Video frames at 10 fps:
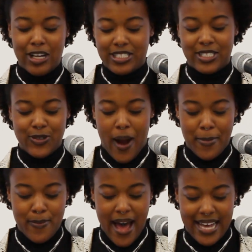I'll just
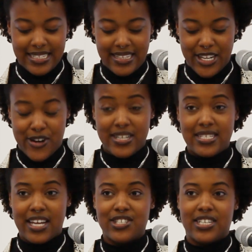grab a pass at the nearest
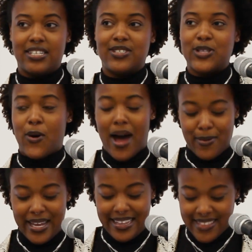station, so how
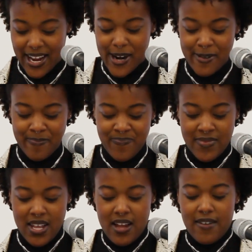do I get there?
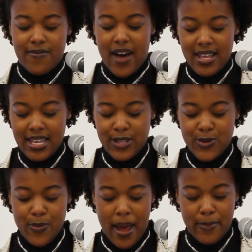
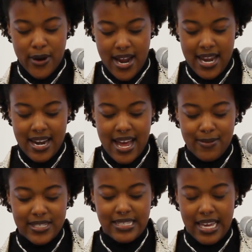Filing through my brain,
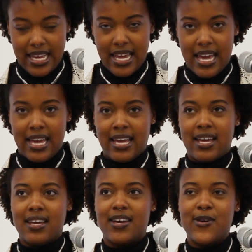I was
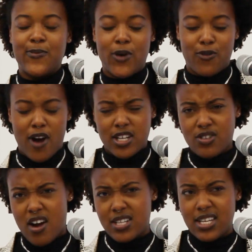thinking, well,
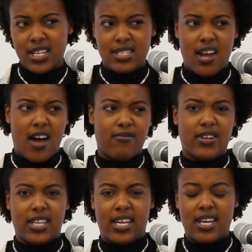Rocks Crossing is not
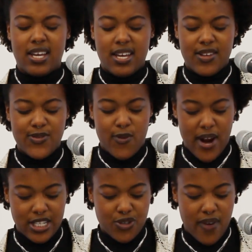really the
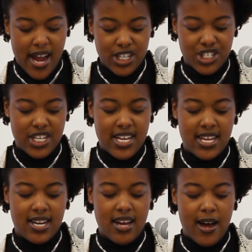right direction.